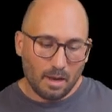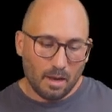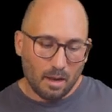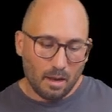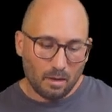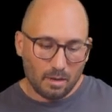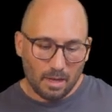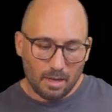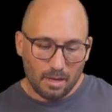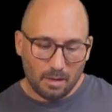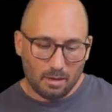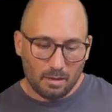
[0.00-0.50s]

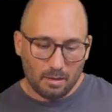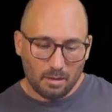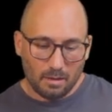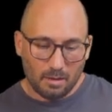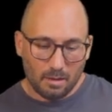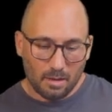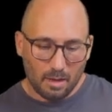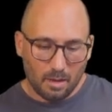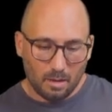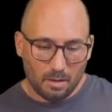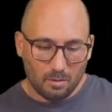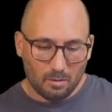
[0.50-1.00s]
Okay,
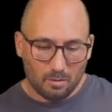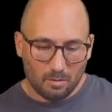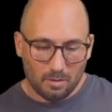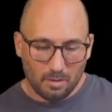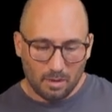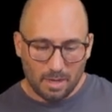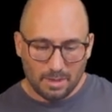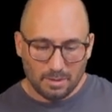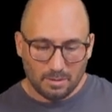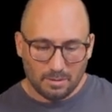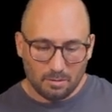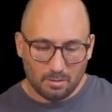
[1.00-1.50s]
now
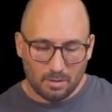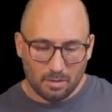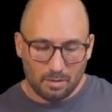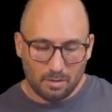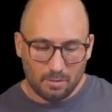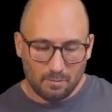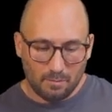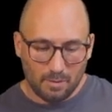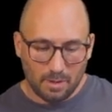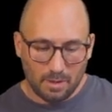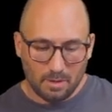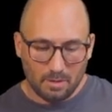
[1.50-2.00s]
let's look at the
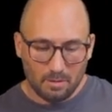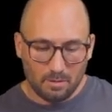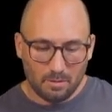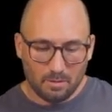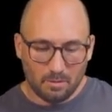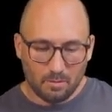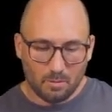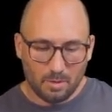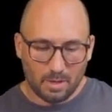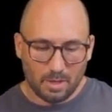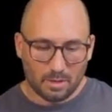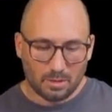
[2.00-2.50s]
video.
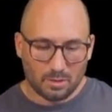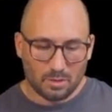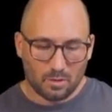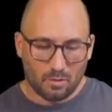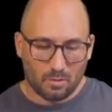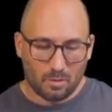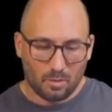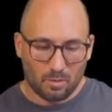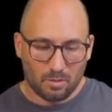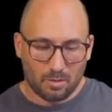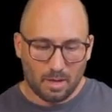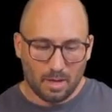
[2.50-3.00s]
When I
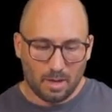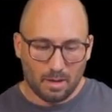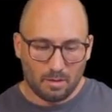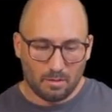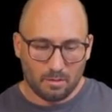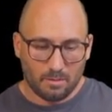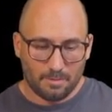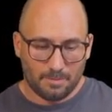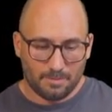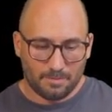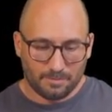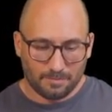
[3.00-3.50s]
scroll
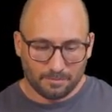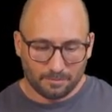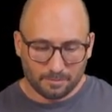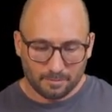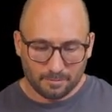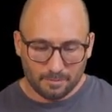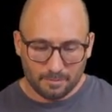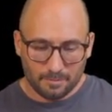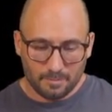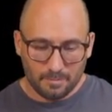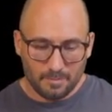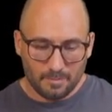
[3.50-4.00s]
down,
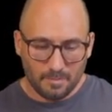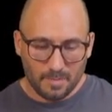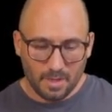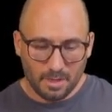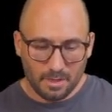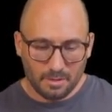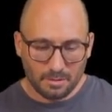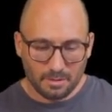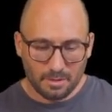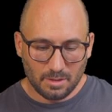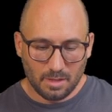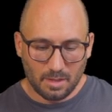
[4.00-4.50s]

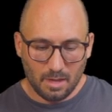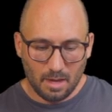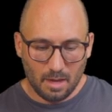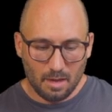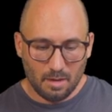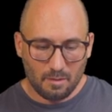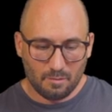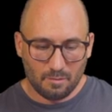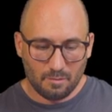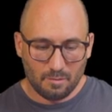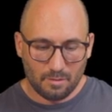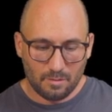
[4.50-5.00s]
you see I
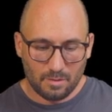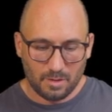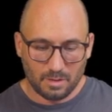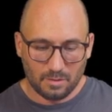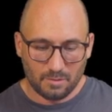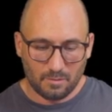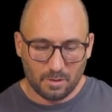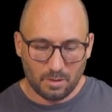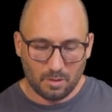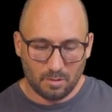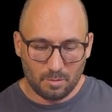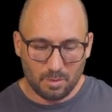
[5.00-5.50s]
have this
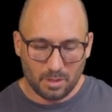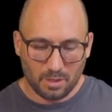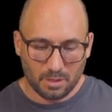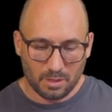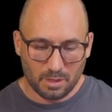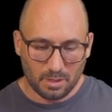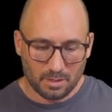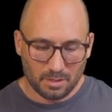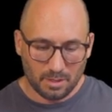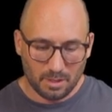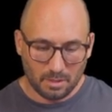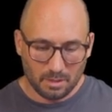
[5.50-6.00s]
video beach
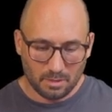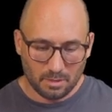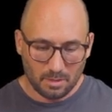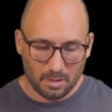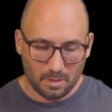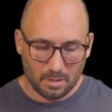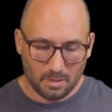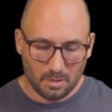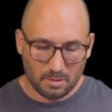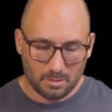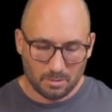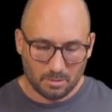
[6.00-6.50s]
at
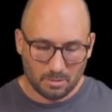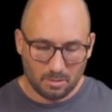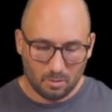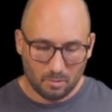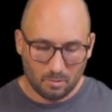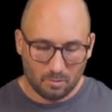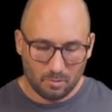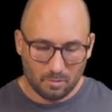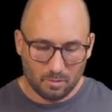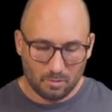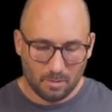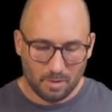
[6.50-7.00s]
sunset. Let's go
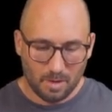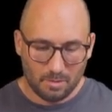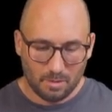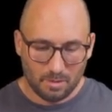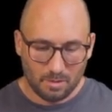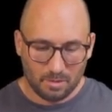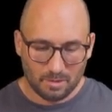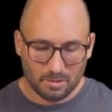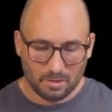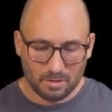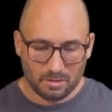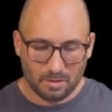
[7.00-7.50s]
for maybe
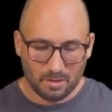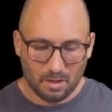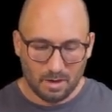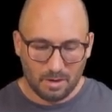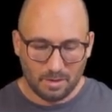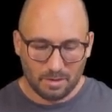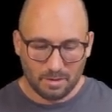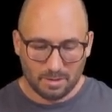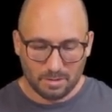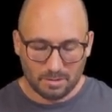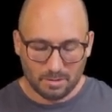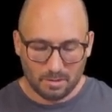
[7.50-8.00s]
the
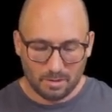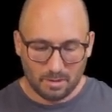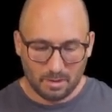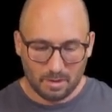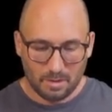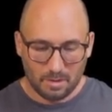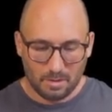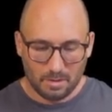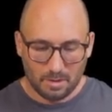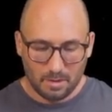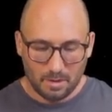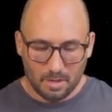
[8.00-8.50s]
stardust
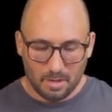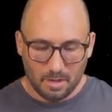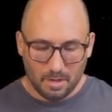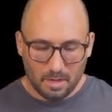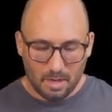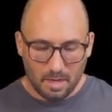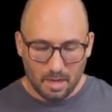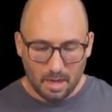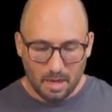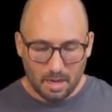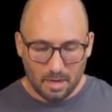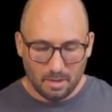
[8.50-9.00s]
here,
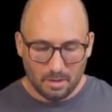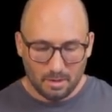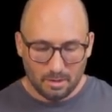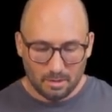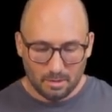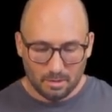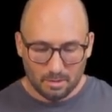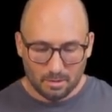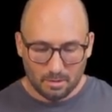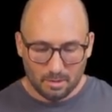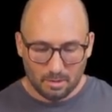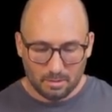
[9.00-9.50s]
and
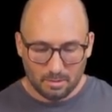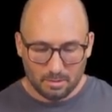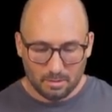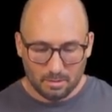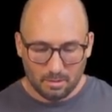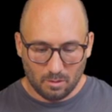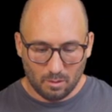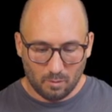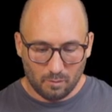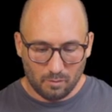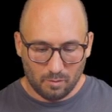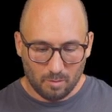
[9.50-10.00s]
let's
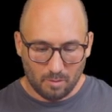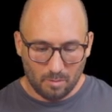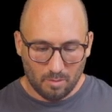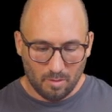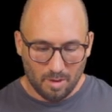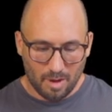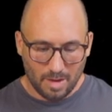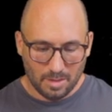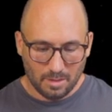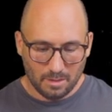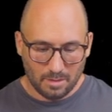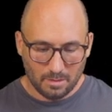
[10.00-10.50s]
go from
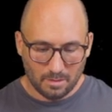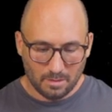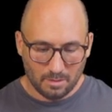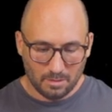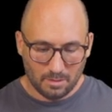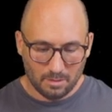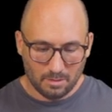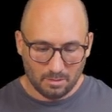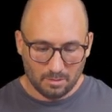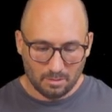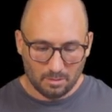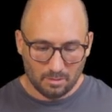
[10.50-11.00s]
brightness
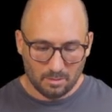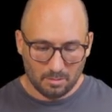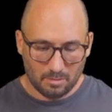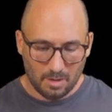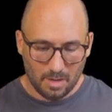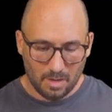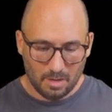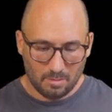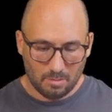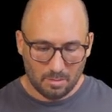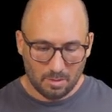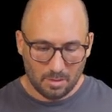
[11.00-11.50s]
to
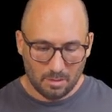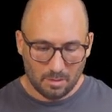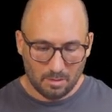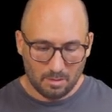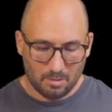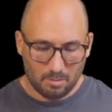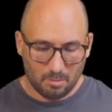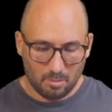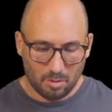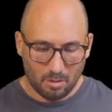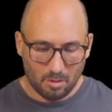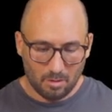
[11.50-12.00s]
maybe
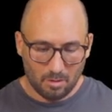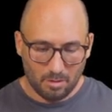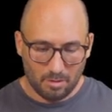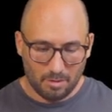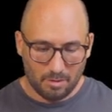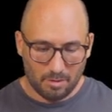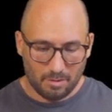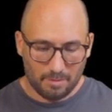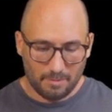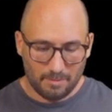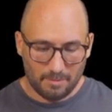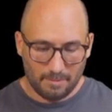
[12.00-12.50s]
blur.